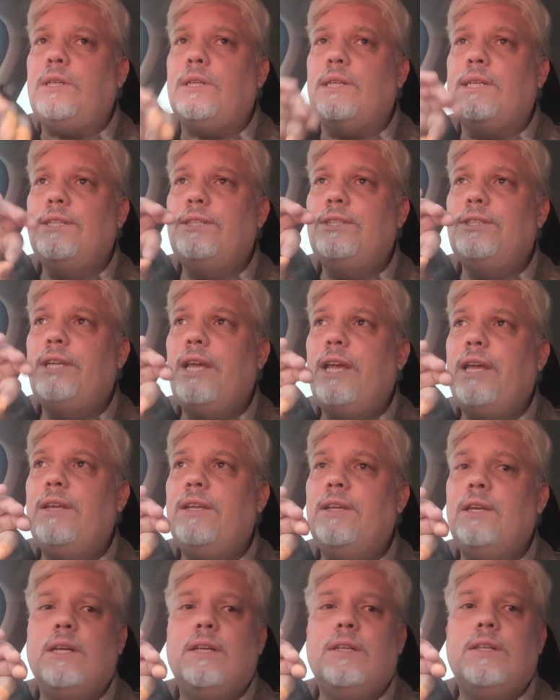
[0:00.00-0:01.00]
It's
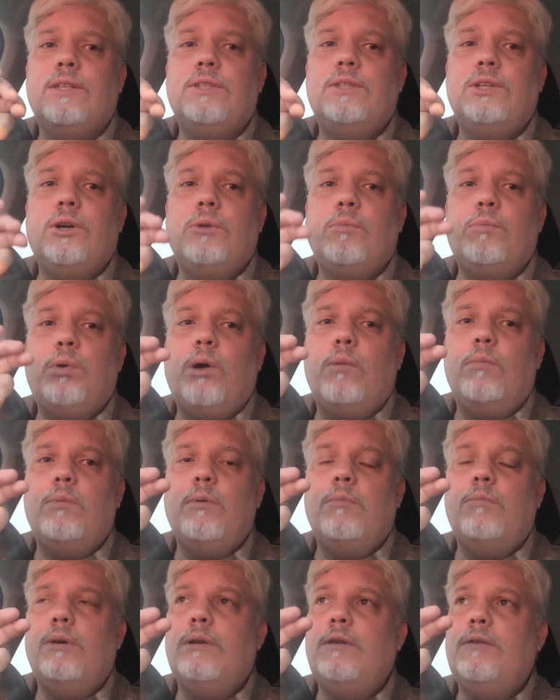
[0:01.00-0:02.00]
said that you could
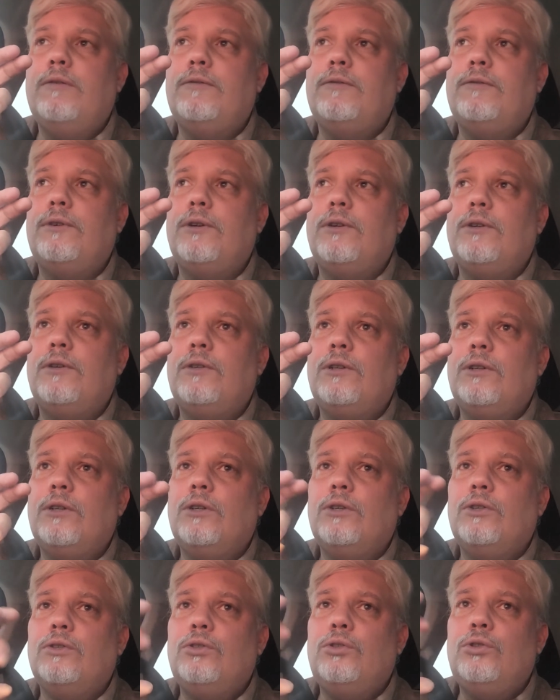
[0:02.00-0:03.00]
probably fill
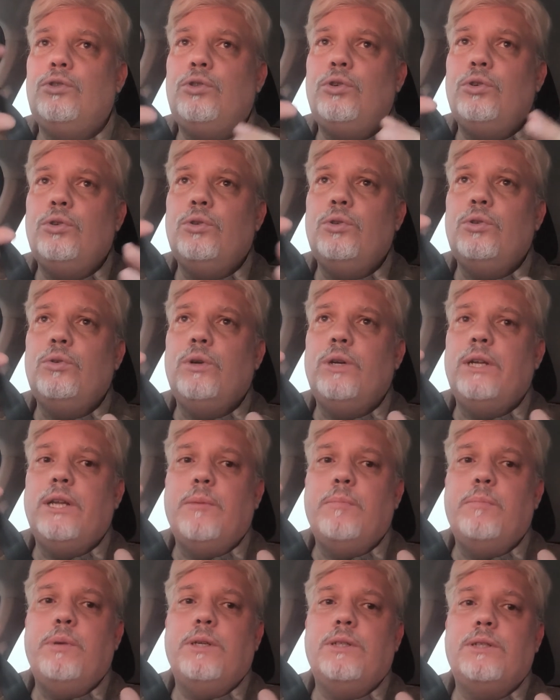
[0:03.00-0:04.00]
2
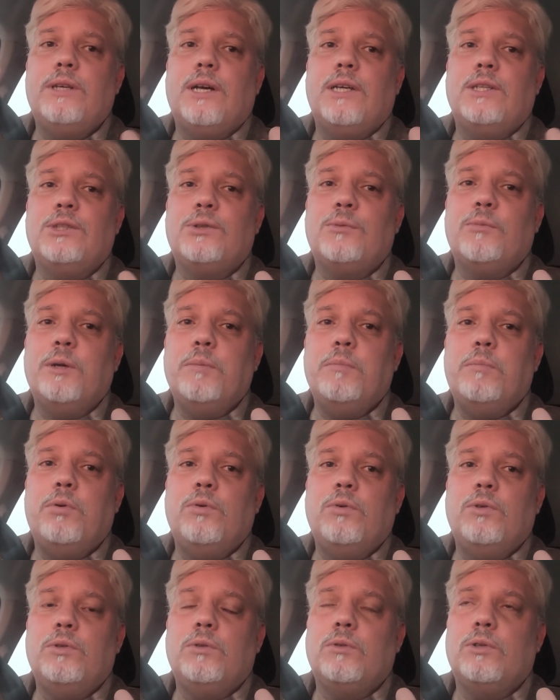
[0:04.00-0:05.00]
Olympic-sized swimming
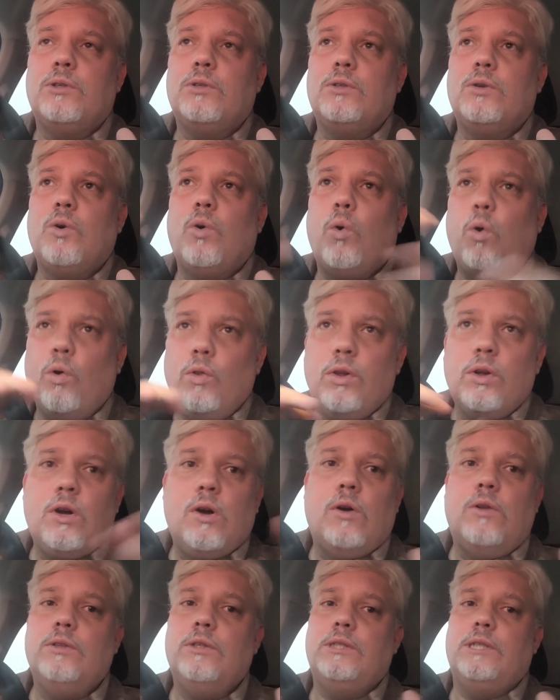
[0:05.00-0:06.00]
pools with all the
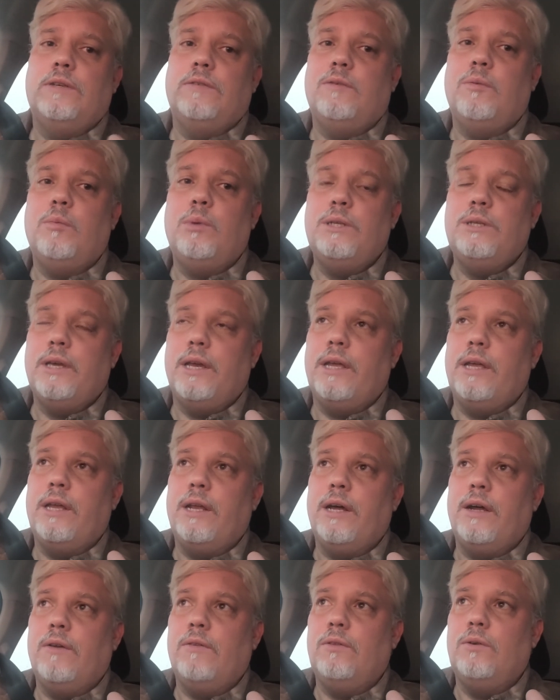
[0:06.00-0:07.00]
gold that's ever been
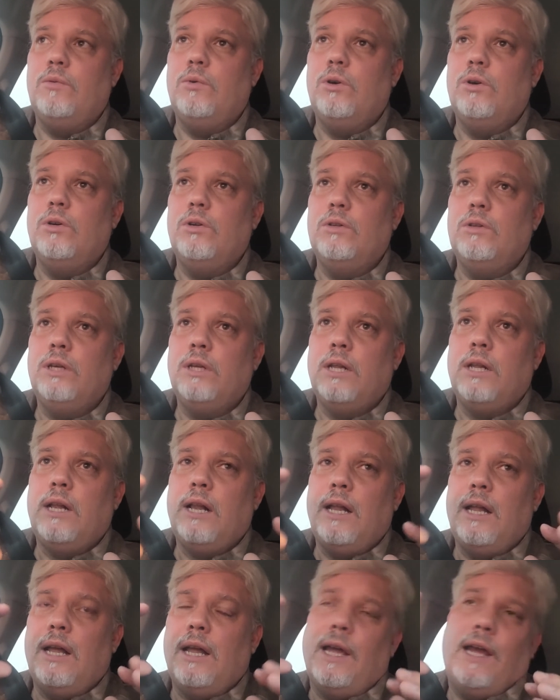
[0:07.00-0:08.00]
taken out of the world,
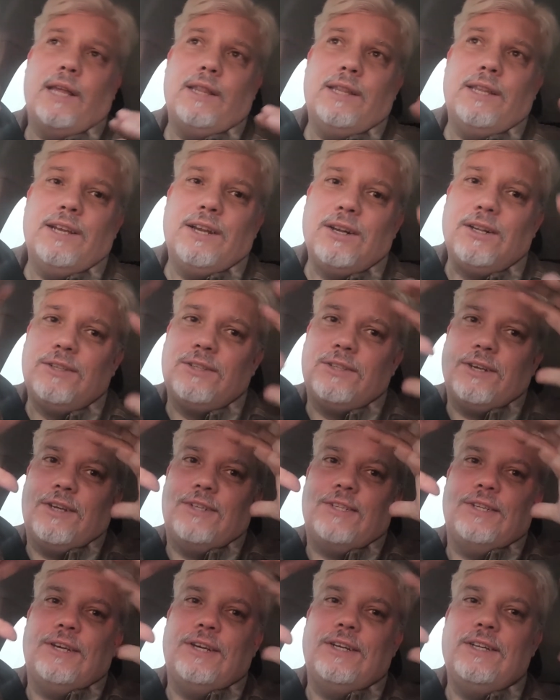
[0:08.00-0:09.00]
and the little
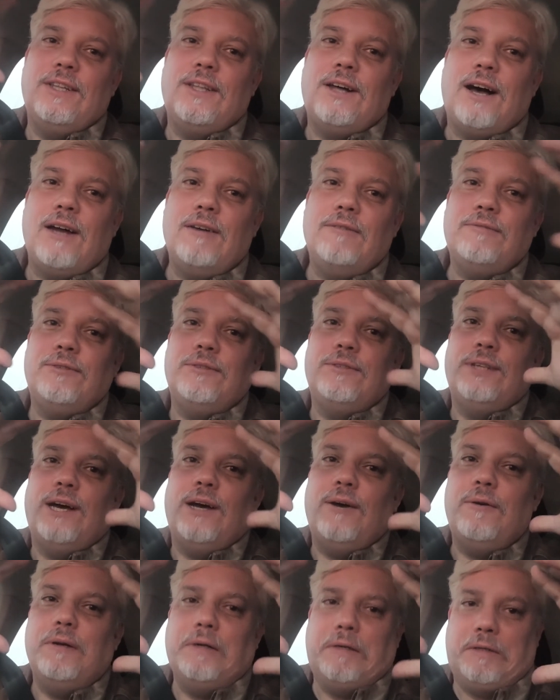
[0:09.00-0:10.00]
section under the Eiffel
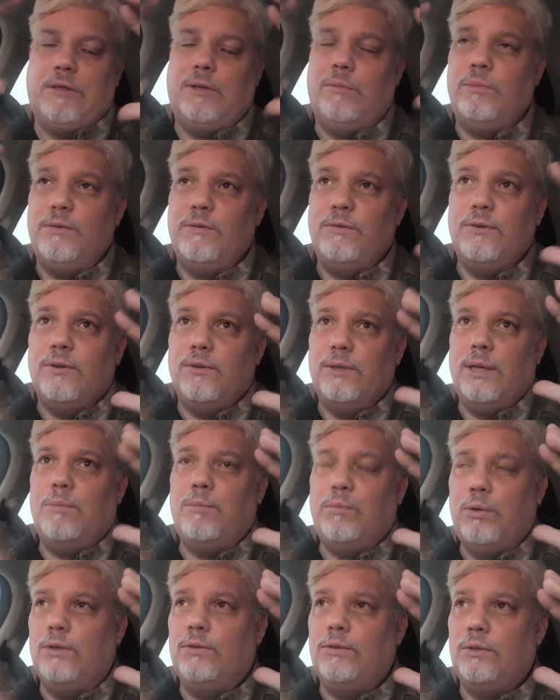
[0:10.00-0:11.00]
Tower could be filled
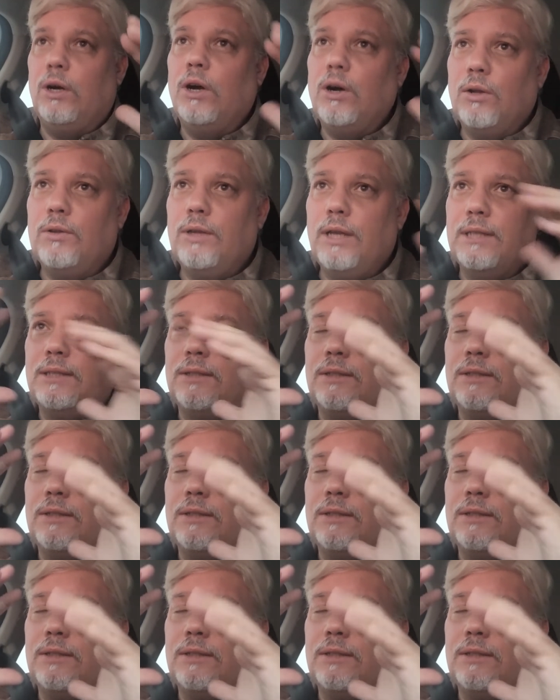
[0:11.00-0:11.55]
up with gold.